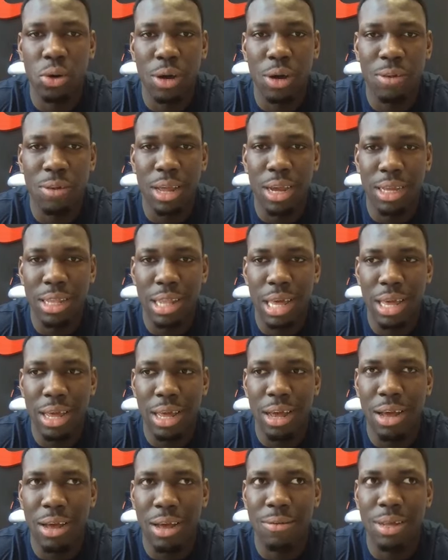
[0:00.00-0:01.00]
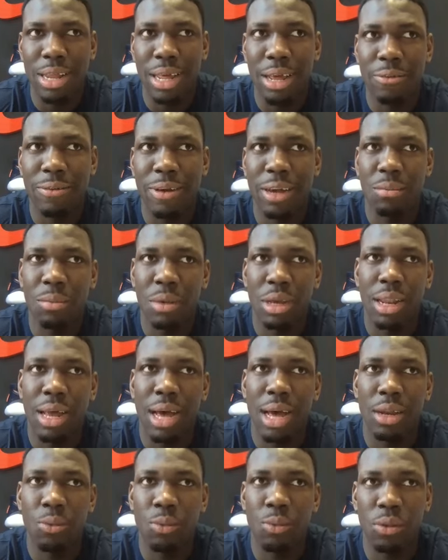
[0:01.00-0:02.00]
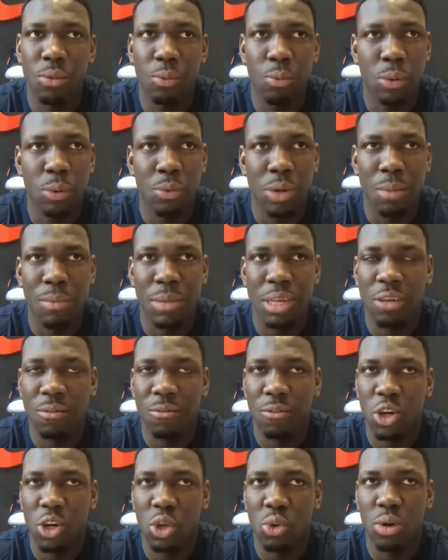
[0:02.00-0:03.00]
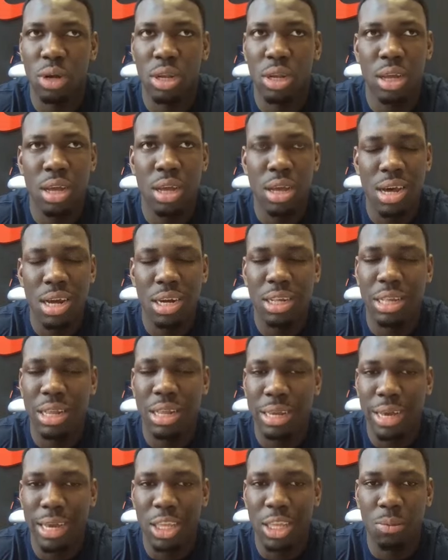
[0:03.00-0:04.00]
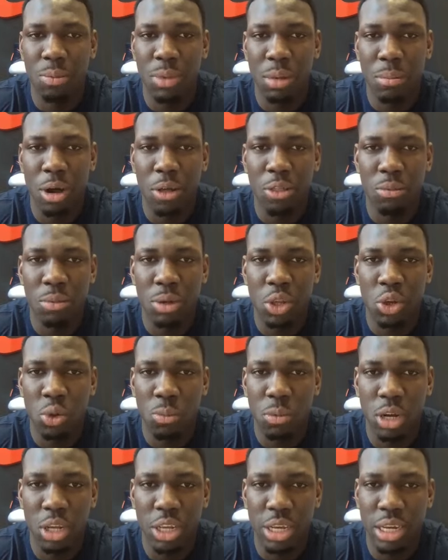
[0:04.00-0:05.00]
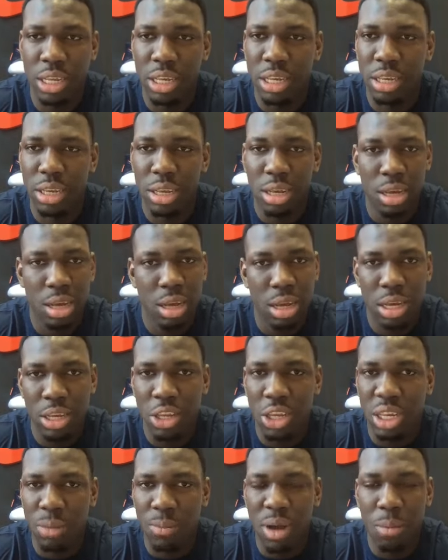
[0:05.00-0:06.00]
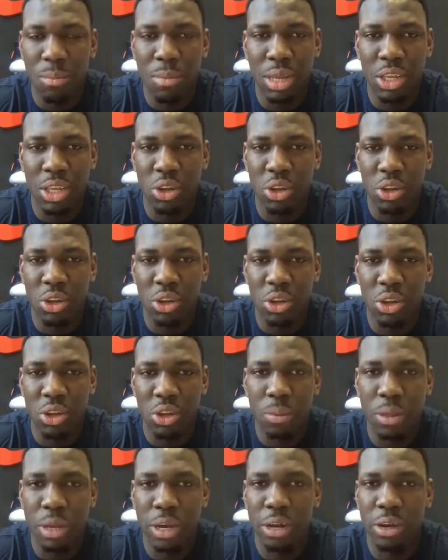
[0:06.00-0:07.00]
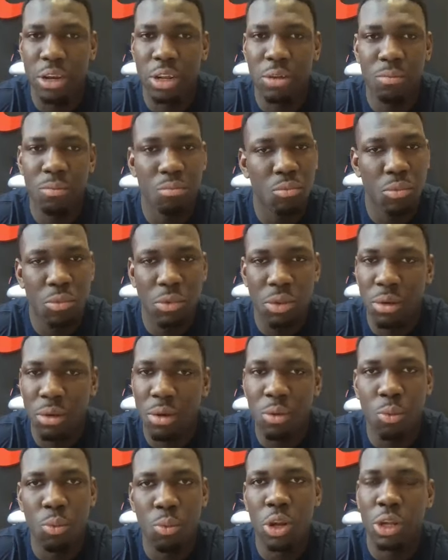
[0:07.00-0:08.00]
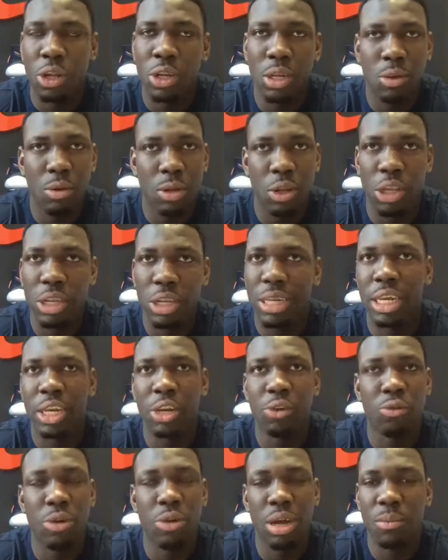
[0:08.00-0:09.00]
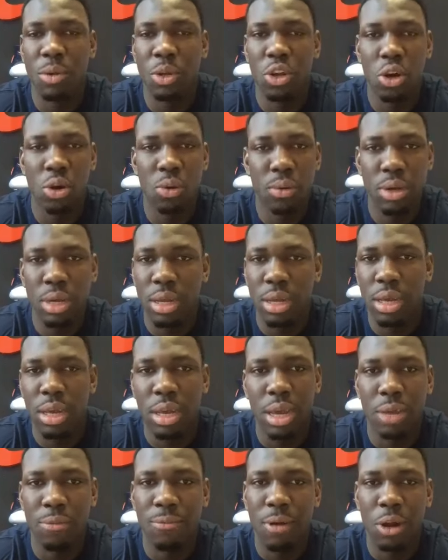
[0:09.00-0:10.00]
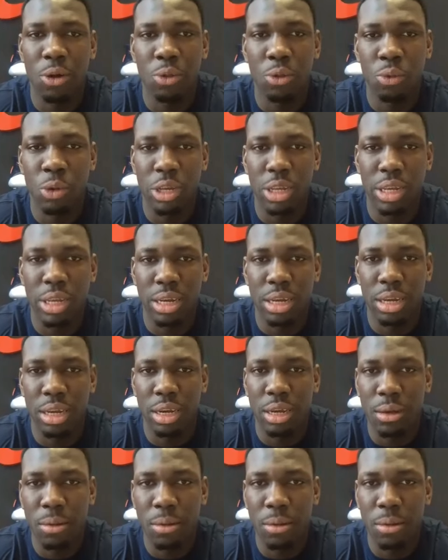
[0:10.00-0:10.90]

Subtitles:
I feel like I let that affect me a lot, but when I miss the first one, I just let it get to me and bother me too much. And it's just about mental. It's going up there, seeing the rim, you know, and following through with your technique.